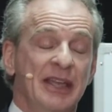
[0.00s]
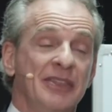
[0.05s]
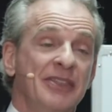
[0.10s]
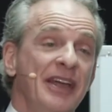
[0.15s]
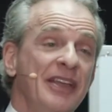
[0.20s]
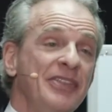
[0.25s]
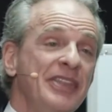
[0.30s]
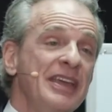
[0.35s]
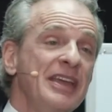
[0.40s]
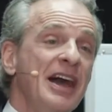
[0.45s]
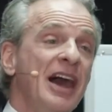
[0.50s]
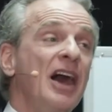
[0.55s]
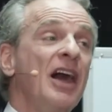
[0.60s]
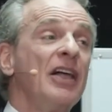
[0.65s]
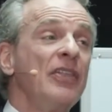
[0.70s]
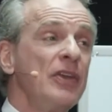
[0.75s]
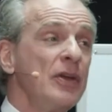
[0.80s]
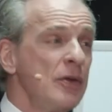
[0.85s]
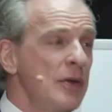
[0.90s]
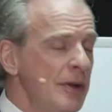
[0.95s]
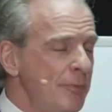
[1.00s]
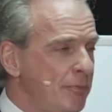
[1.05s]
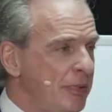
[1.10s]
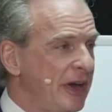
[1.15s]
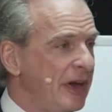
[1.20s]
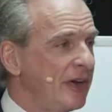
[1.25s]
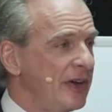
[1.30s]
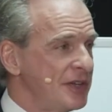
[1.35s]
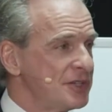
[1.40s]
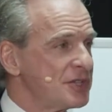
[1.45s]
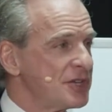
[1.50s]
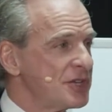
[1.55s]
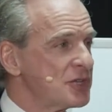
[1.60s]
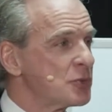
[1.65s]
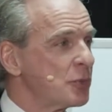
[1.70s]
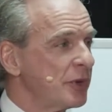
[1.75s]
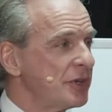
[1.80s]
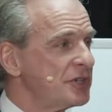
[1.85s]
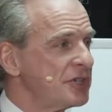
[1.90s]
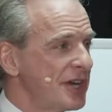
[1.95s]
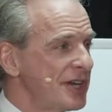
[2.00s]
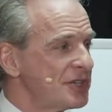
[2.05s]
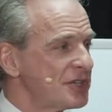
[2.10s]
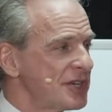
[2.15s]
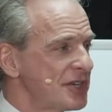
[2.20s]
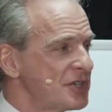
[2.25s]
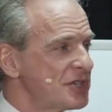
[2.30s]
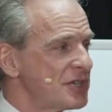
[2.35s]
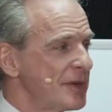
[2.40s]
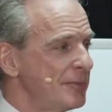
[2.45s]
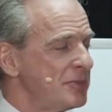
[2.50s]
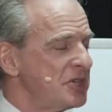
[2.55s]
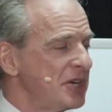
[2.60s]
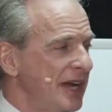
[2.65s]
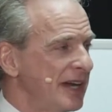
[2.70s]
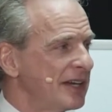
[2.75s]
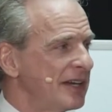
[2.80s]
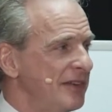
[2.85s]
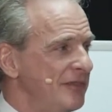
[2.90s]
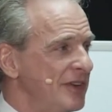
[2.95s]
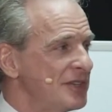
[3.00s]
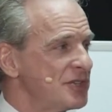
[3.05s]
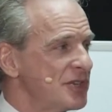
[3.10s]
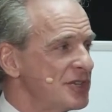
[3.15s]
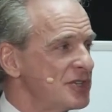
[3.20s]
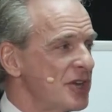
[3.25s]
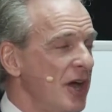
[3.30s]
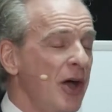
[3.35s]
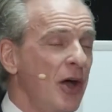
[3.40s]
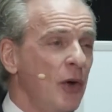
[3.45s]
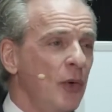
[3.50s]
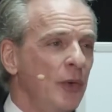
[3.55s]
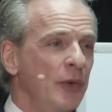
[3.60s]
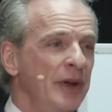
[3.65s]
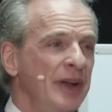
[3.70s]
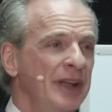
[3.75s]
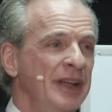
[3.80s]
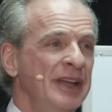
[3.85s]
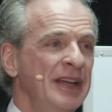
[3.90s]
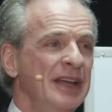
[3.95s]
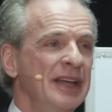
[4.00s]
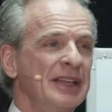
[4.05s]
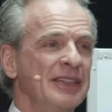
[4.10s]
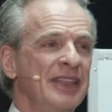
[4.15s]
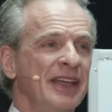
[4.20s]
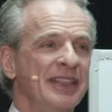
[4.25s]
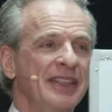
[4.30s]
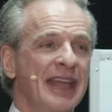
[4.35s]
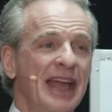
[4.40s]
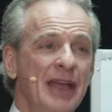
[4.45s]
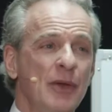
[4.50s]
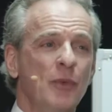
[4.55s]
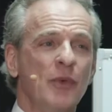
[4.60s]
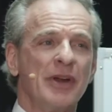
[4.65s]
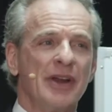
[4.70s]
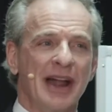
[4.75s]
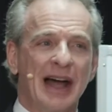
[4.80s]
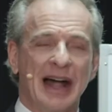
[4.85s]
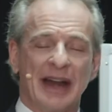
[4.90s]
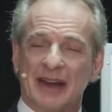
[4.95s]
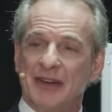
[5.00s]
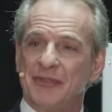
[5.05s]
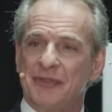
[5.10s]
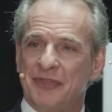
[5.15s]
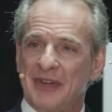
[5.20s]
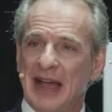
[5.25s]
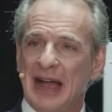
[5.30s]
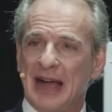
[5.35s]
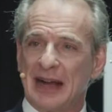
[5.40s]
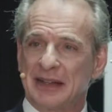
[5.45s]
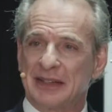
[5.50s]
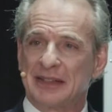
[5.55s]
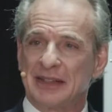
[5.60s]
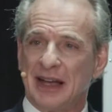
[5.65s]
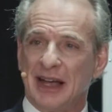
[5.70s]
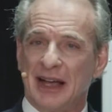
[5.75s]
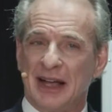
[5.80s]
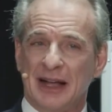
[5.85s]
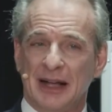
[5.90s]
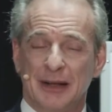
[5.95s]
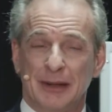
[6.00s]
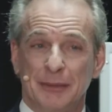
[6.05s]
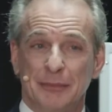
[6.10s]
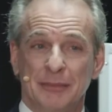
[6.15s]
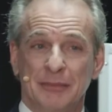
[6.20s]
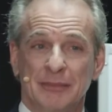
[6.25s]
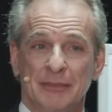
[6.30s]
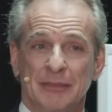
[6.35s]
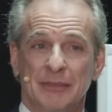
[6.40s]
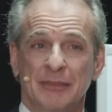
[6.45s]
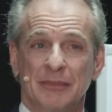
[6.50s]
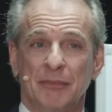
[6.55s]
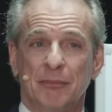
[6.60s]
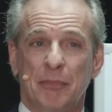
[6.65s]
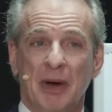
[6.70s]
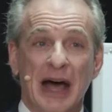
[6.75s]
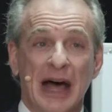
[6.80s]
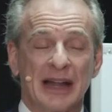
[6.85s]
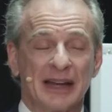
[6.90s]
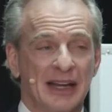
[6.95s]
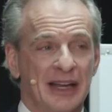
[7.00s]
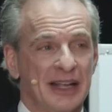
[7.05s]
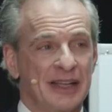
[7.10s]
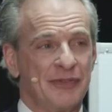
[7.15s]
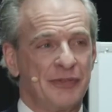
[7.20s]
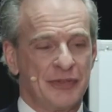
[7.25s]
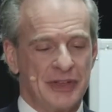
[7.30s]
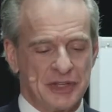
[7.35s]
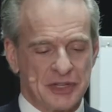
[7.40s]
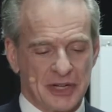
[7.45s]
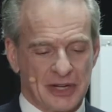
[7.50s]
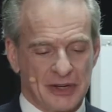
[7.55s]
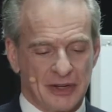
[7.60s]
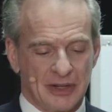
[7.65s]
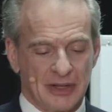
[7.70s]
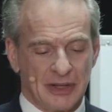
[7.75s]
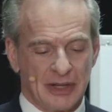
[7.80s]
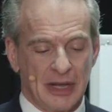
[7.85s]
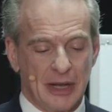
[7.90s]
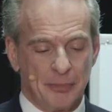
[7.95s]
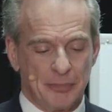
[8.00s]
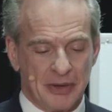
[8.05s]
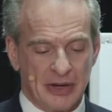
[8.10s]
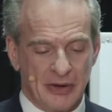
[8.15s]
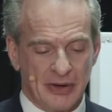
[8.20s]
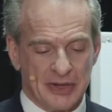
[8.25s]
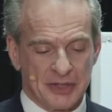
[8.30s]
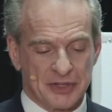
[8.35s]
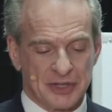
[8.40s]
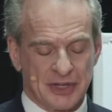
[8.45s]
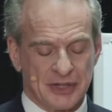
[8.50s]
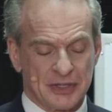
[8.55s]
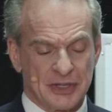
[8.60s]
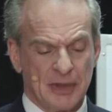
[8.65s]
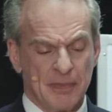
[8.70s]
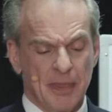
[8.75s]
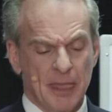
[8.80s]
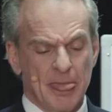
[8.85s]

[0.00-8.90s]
that the other appearances were just as subjective as his own, that they were not, in fact, um, bodily, physical appearances.